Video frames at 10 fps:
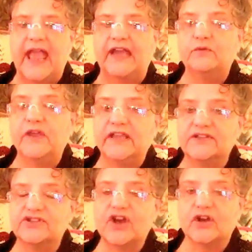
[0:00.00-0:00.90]
And we
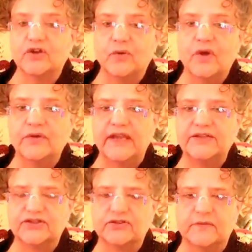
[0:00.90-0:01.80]
can start
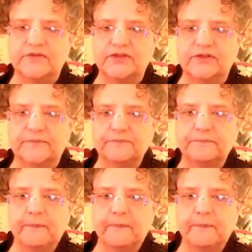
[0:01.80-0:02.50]
quoting scripture.